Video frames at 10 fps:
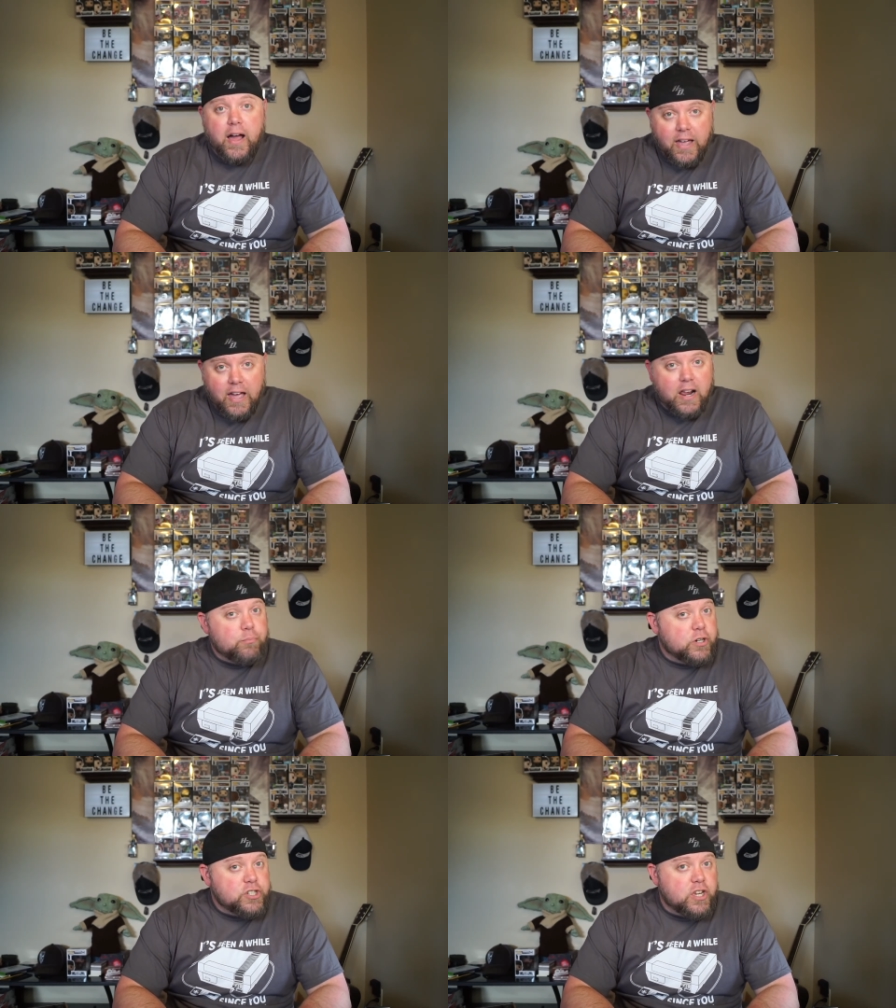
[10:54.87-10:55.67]
again, I
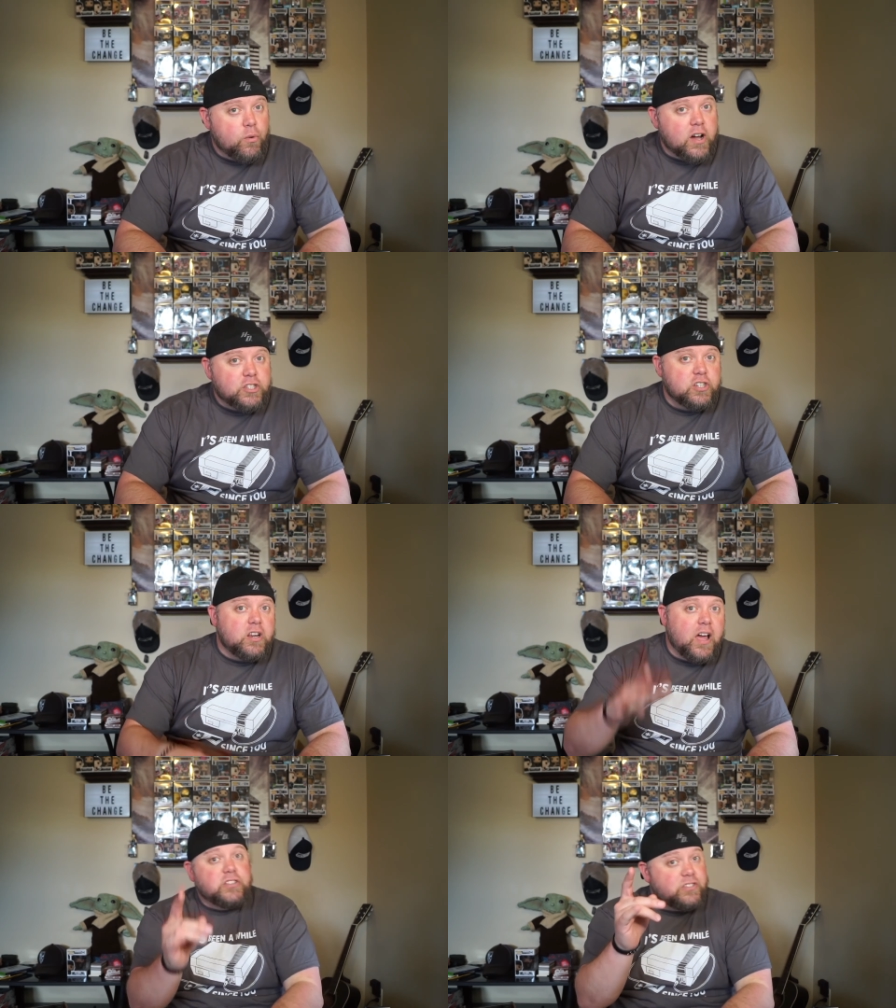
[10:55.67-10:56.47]
appreciate you
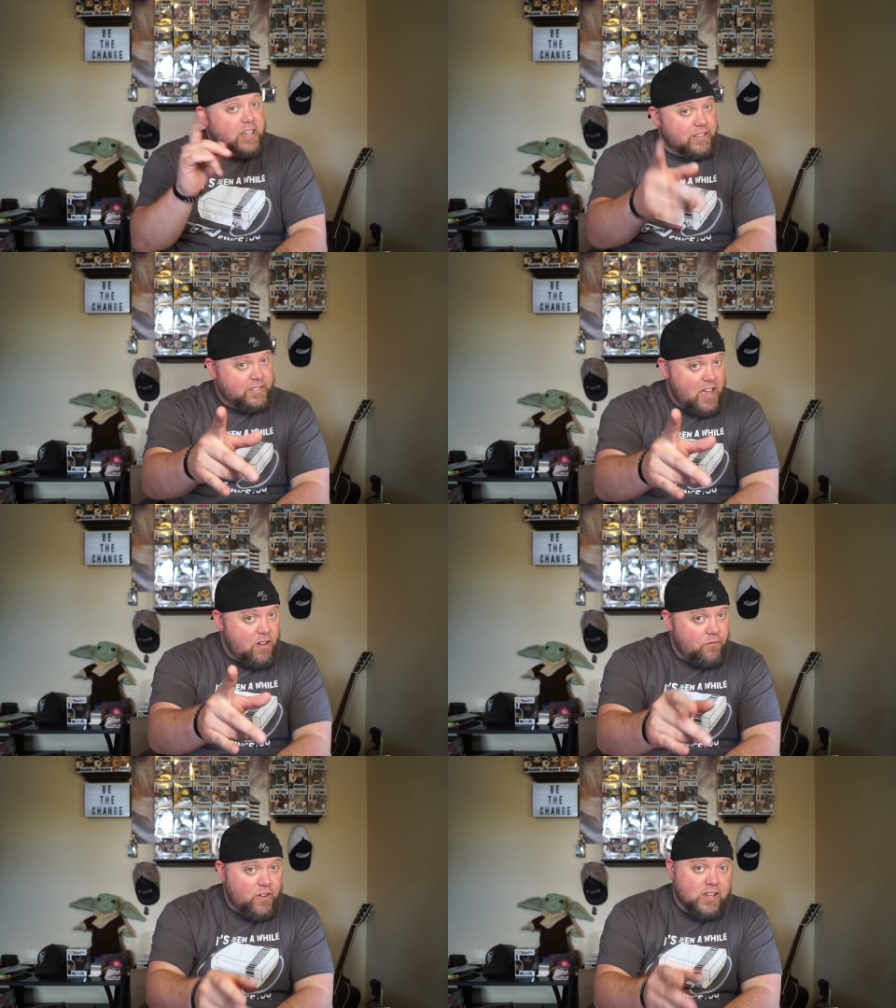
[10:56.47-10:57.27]
watching. Stay
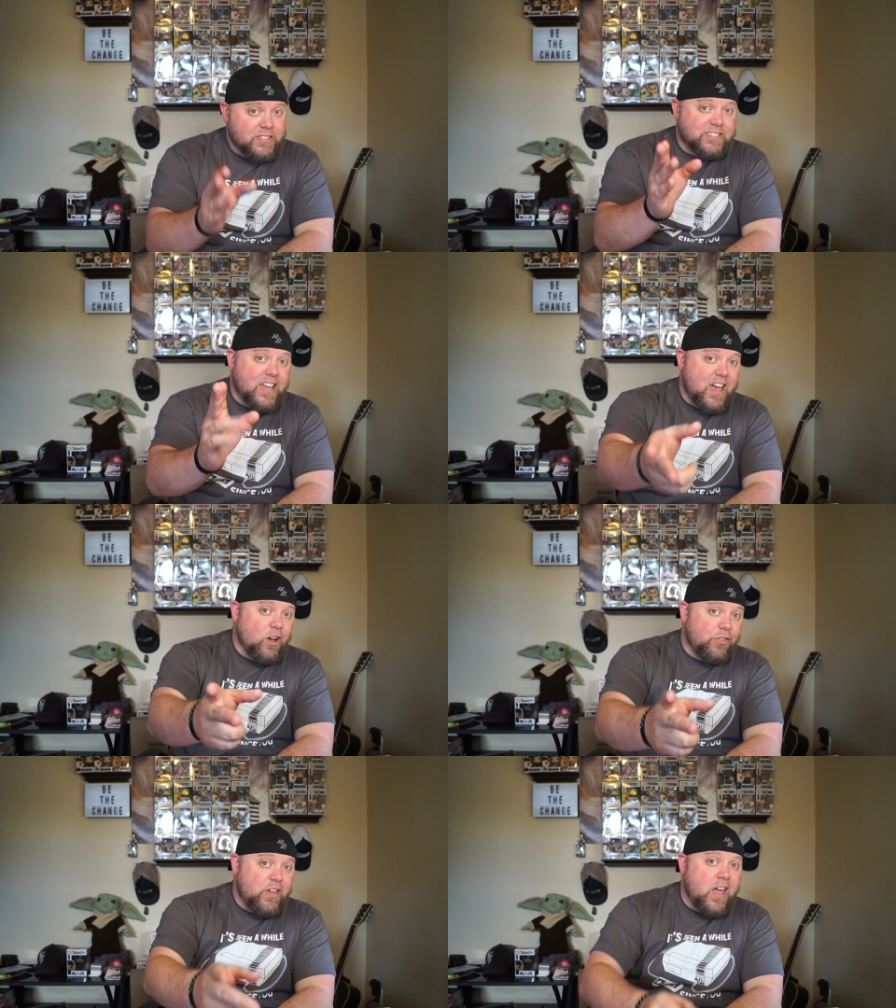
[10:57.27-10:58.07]
safe, stay
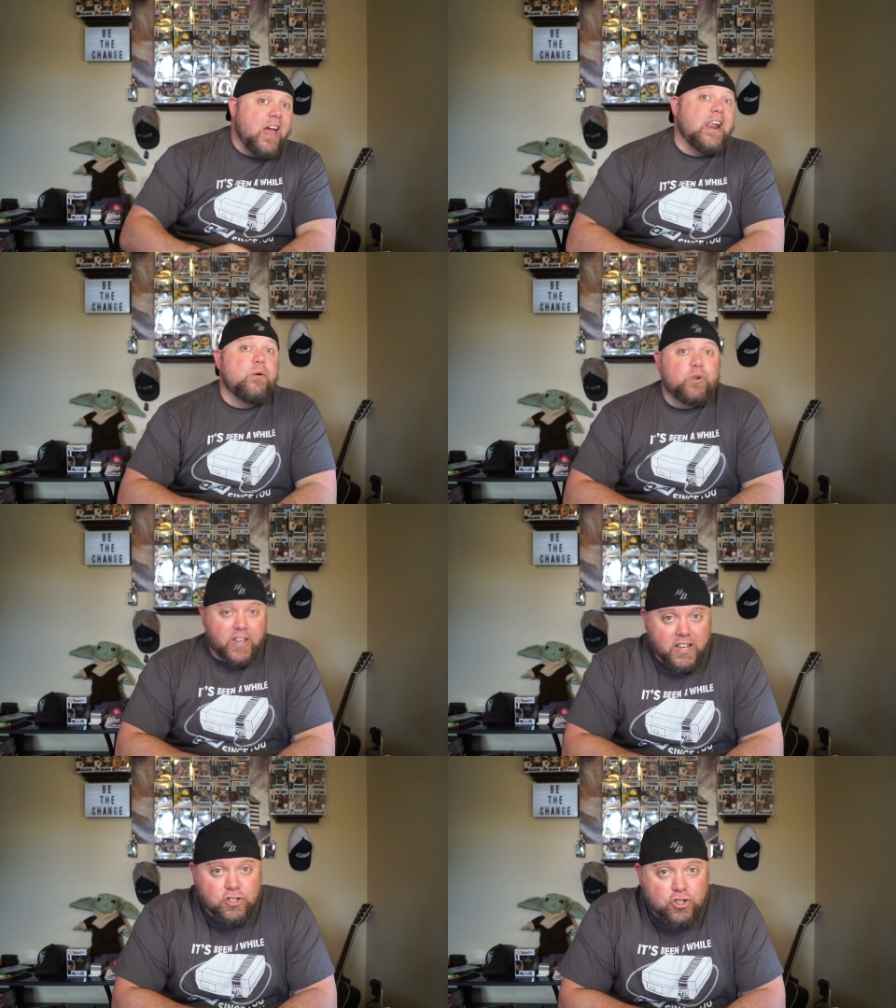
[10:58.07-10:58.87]
healthy, and I will
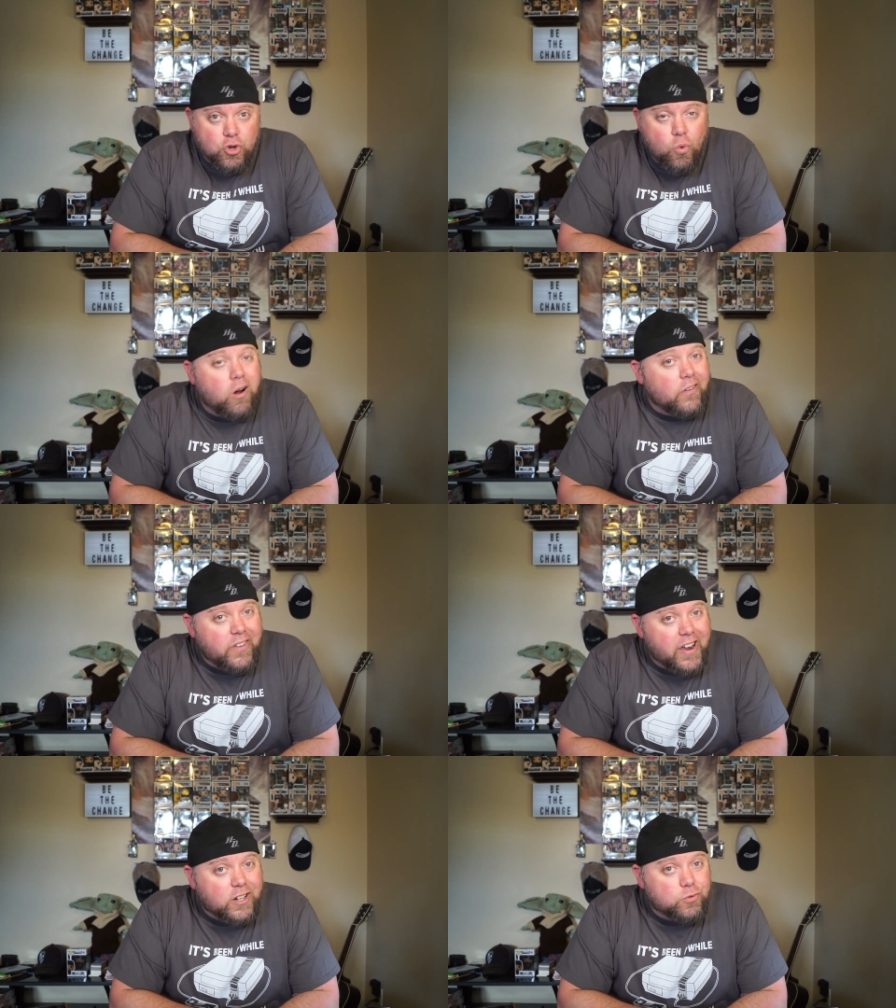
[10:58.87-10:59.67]
catch you
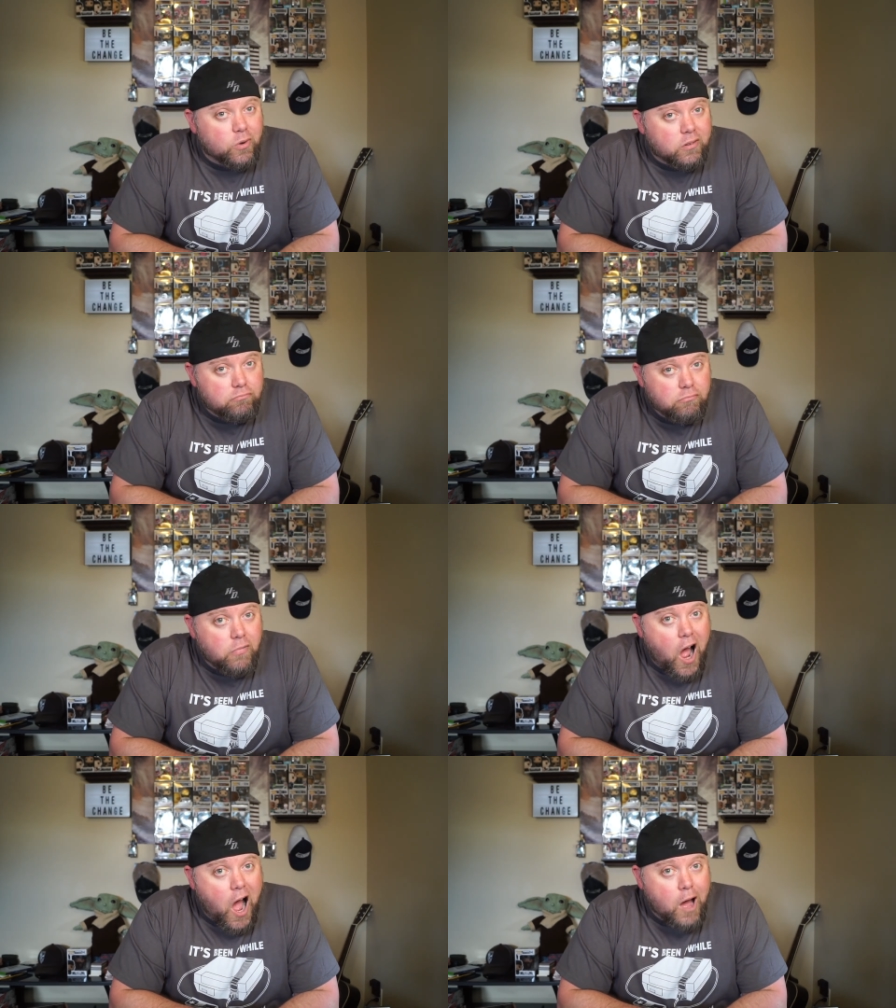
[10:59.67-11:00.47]
on the next one.
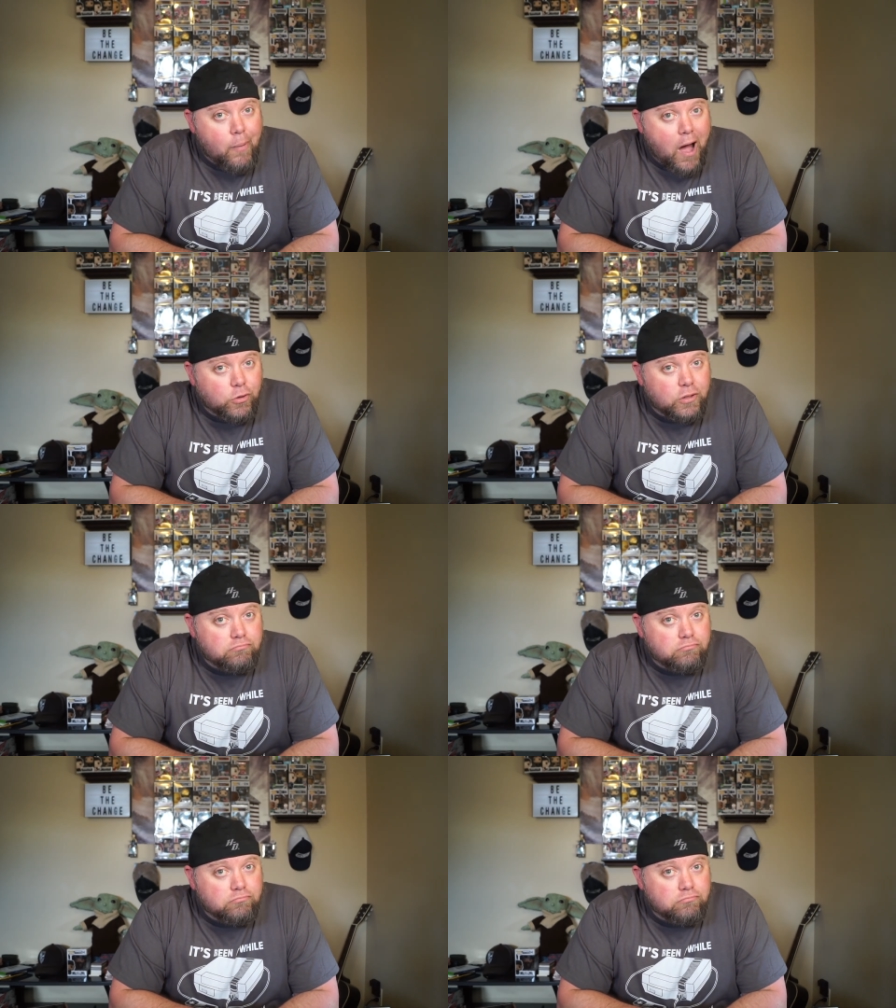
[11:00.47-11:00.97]
I'm out.